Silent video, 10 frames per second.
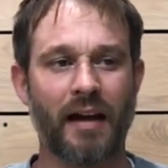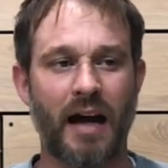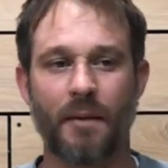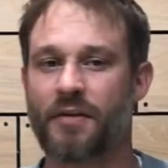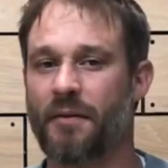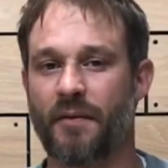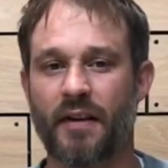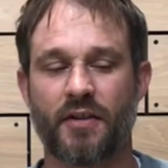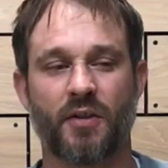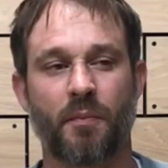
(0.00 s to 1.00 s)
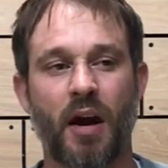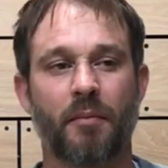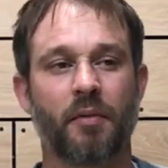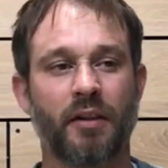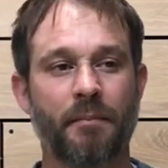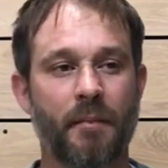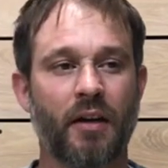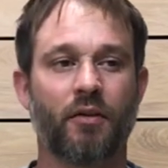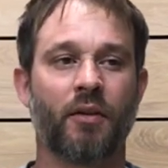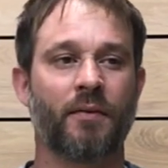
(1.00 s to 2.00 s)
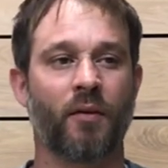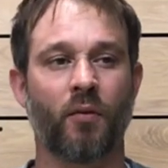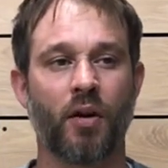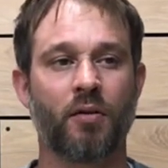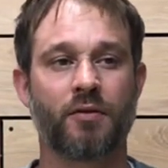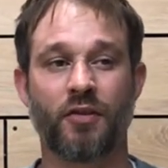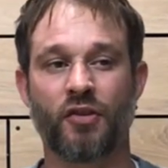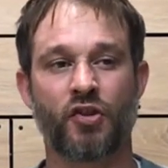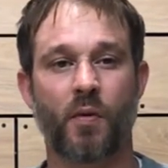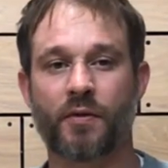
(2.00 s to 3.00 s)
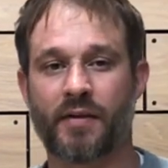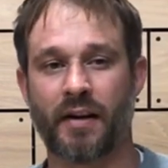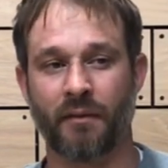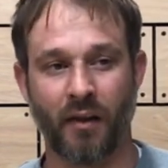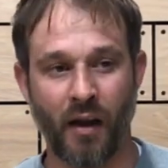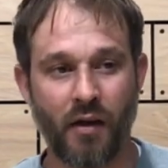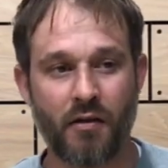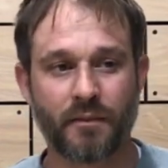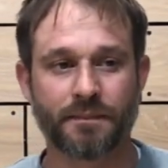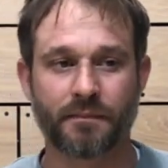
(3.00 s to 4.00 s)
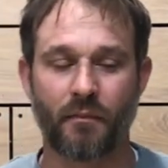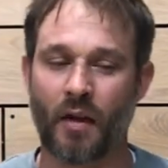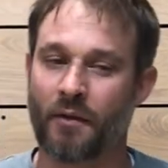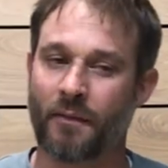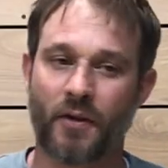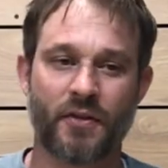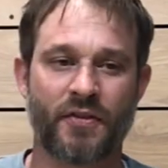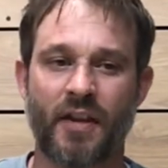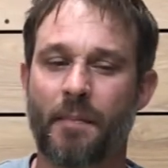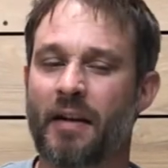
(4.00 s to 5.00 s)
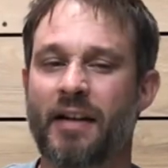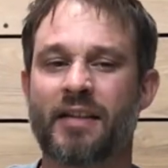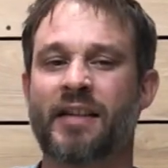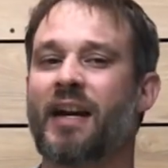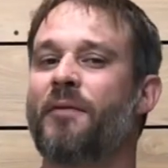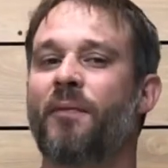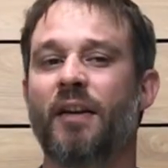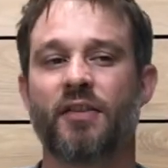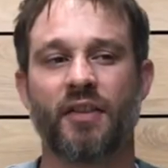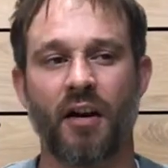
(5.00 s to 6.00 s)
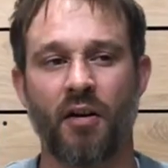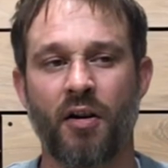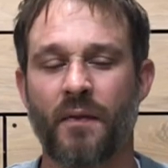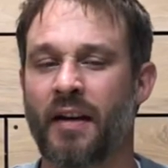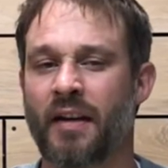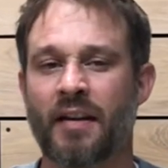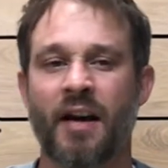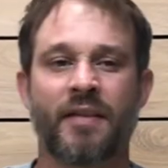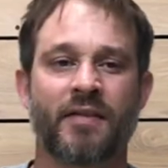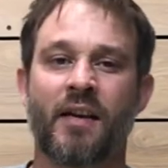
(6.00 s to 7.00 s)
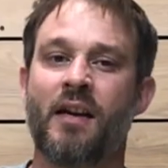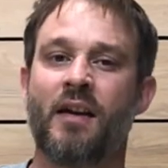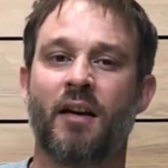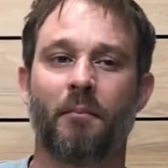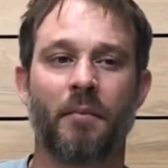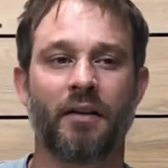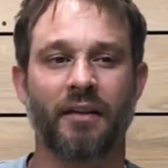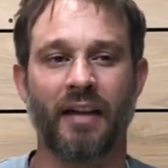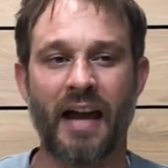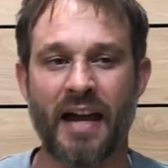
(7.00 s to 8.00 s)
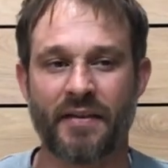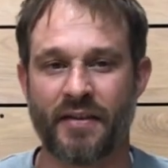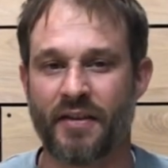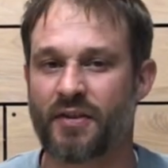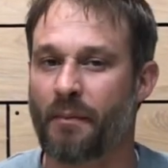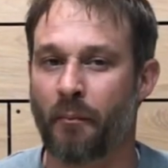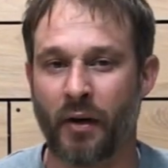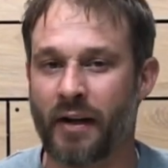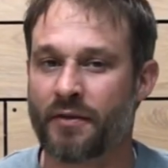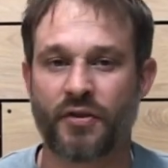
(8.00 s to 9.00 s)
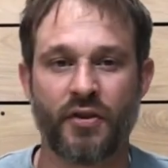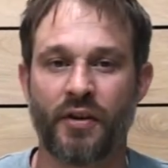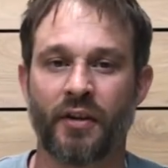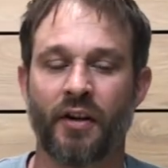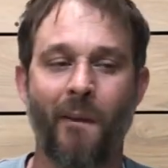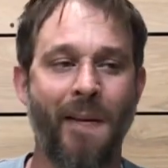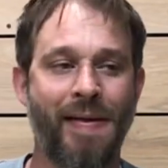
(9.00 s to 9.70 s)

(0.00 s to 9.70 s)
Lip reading: I would say finish is probably middle of the road to the short side of long on the first sip, and it is kind of finishing off in a nice molasses brown sugar